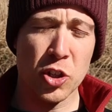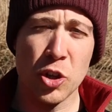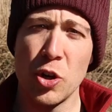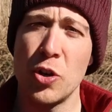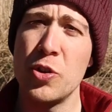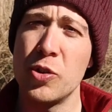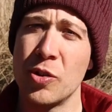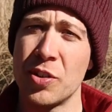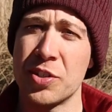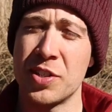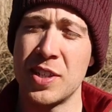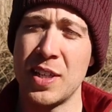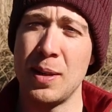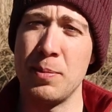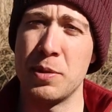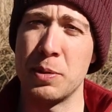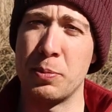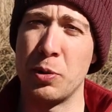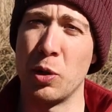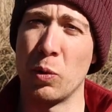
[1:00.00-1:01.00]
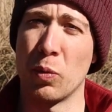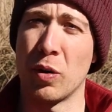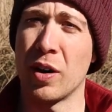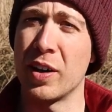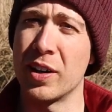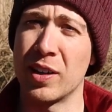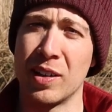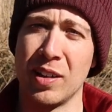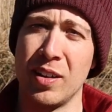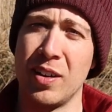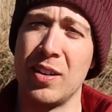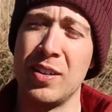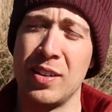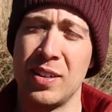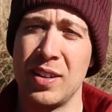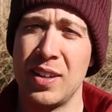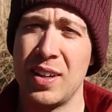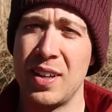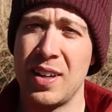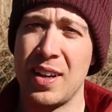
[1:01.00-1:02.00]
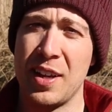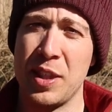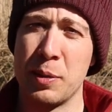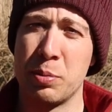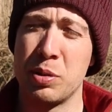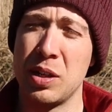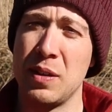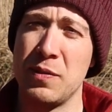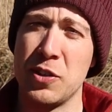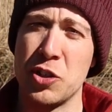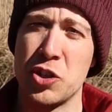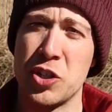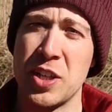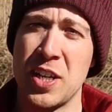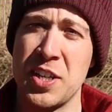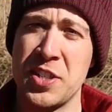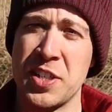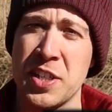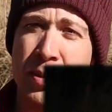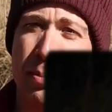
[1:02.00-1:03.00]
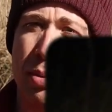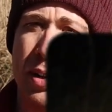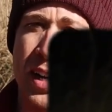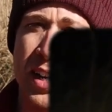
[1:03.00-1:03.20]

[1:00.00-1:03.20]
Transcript: just could not seem to put what I'd learned in the previous years into